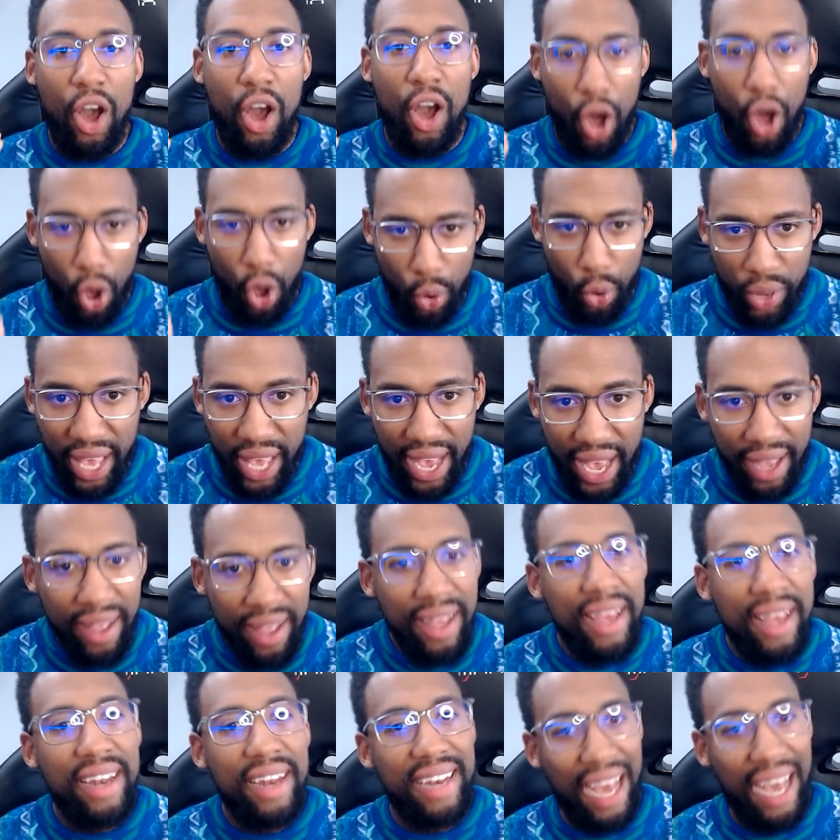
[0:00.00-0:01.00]
Okay,
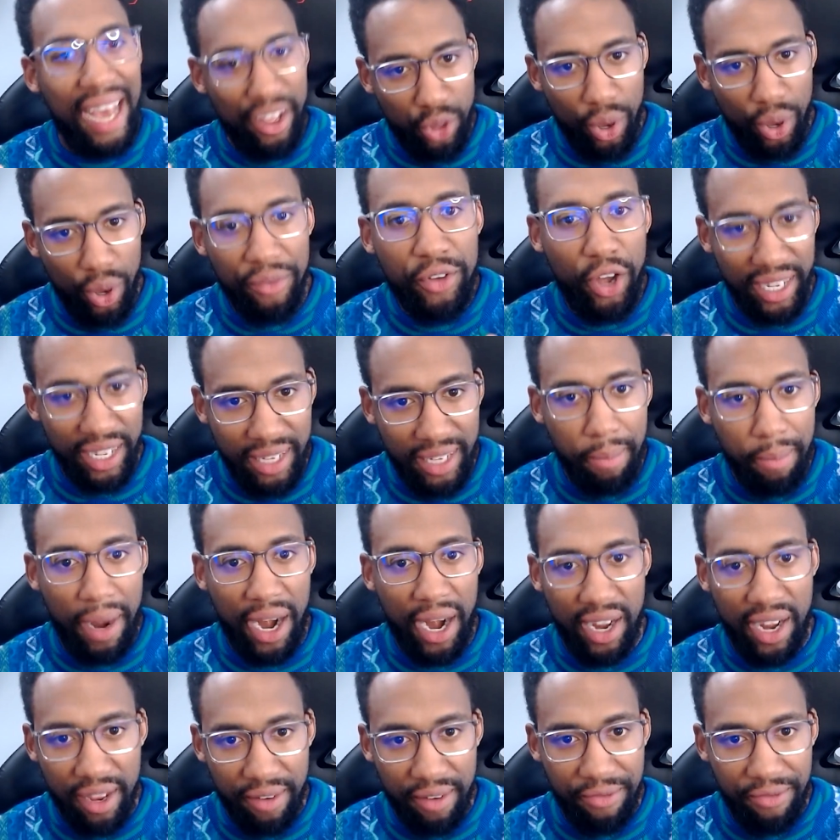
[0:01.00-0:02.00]
now you have content
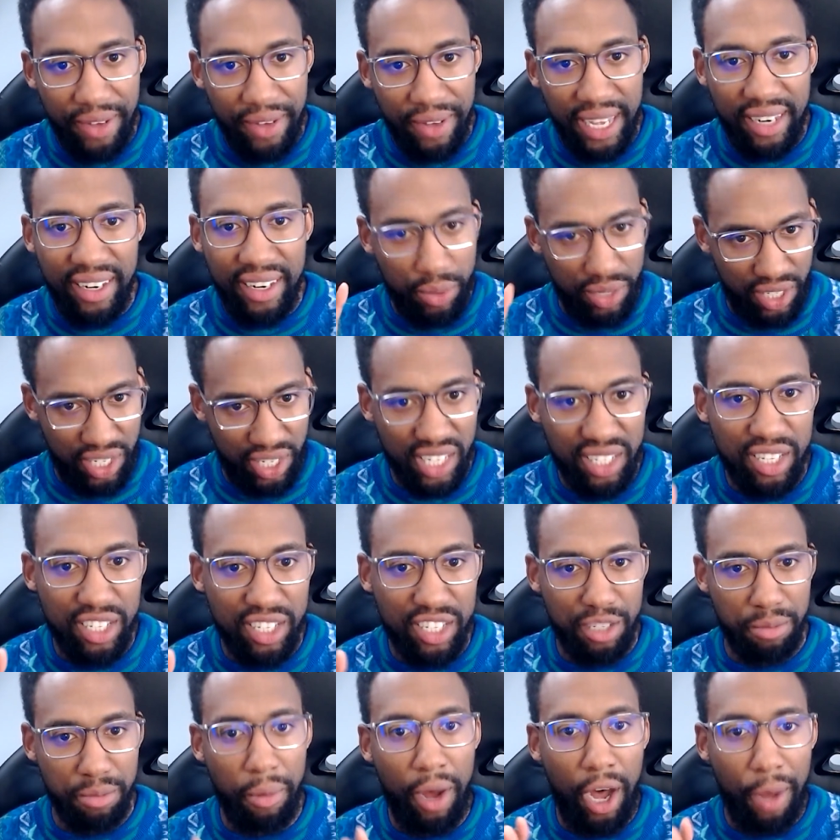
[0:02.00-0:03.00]
market fit and it was just a
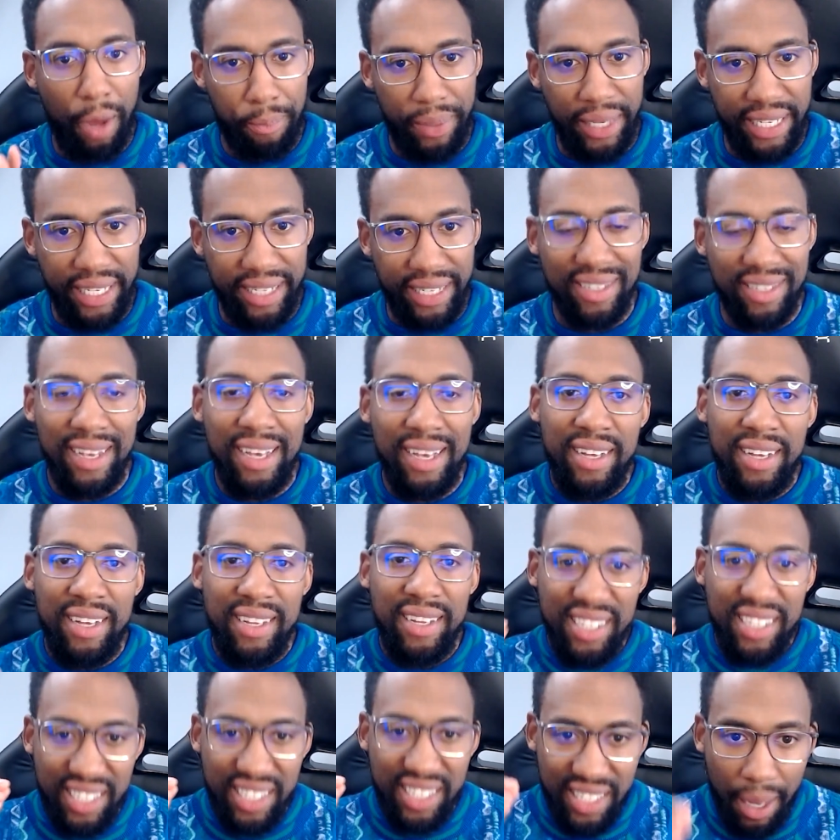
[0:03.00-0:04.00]
small piece.
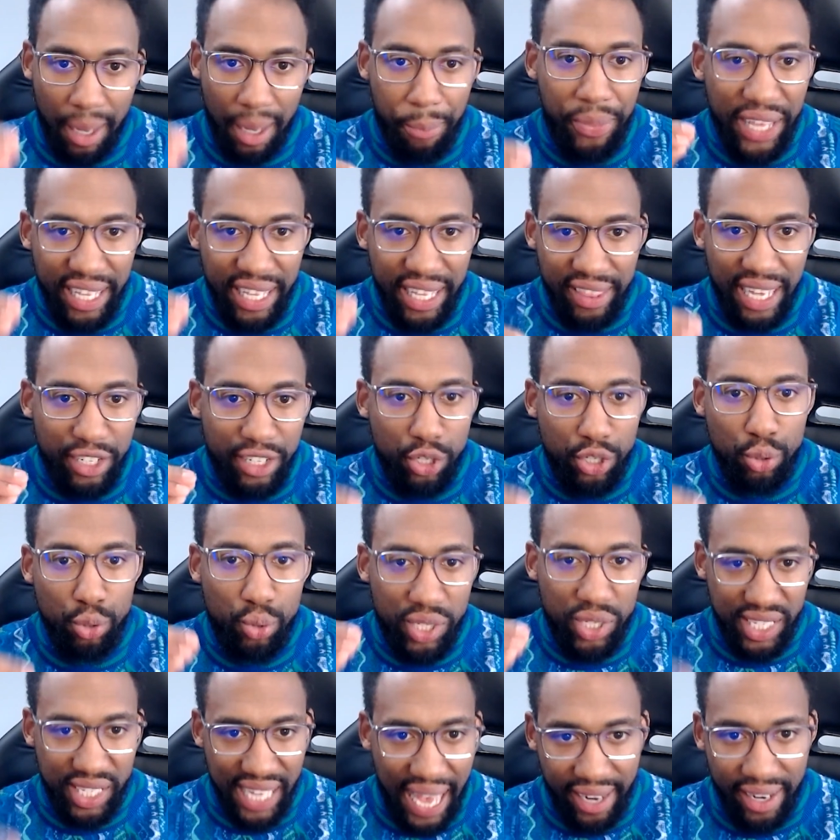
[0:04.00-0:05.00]
Something that you
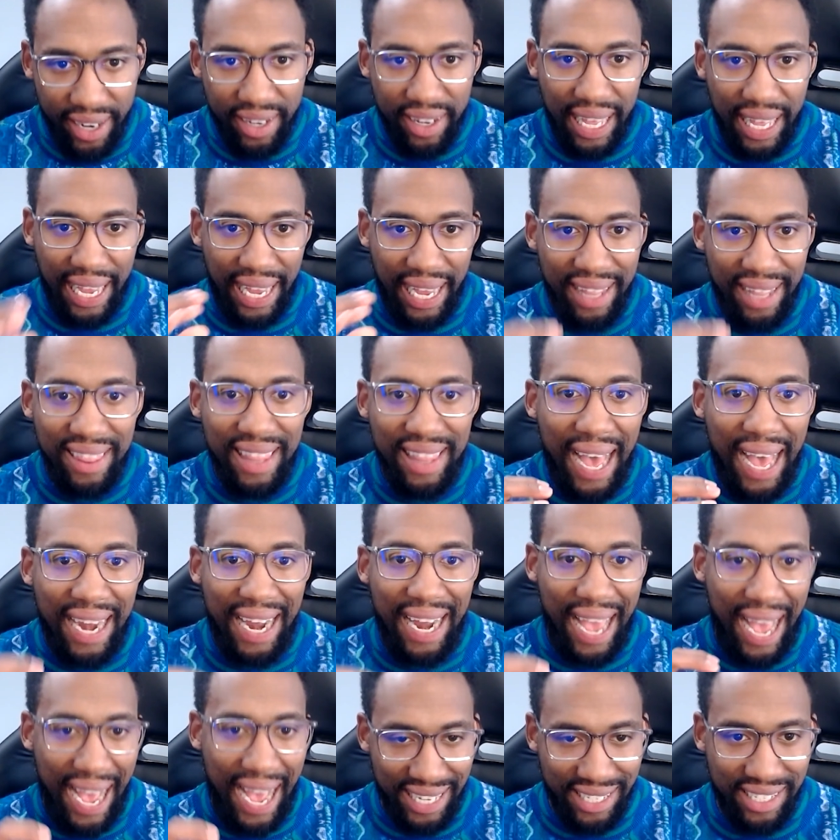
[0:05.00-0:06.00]
said in that
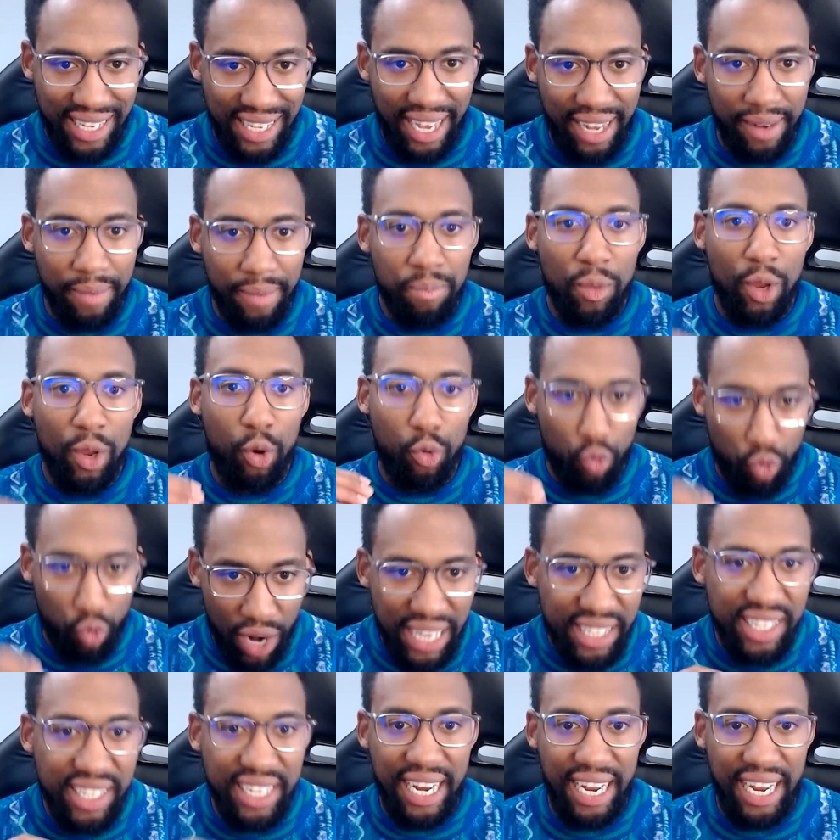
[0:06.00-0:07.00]
asset
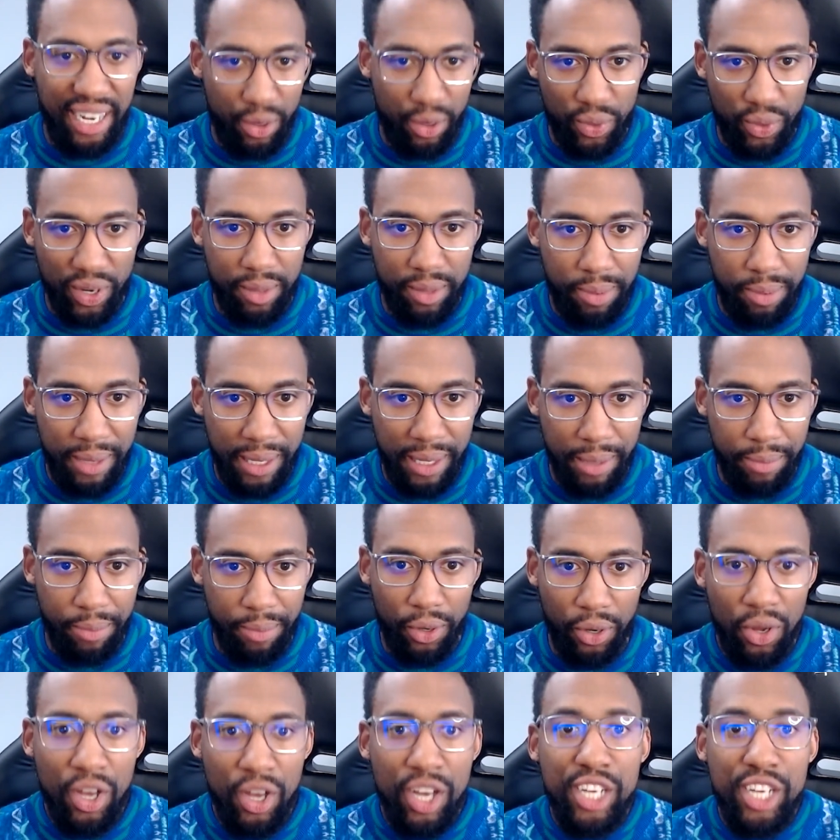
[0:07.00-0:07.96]
resonated with people.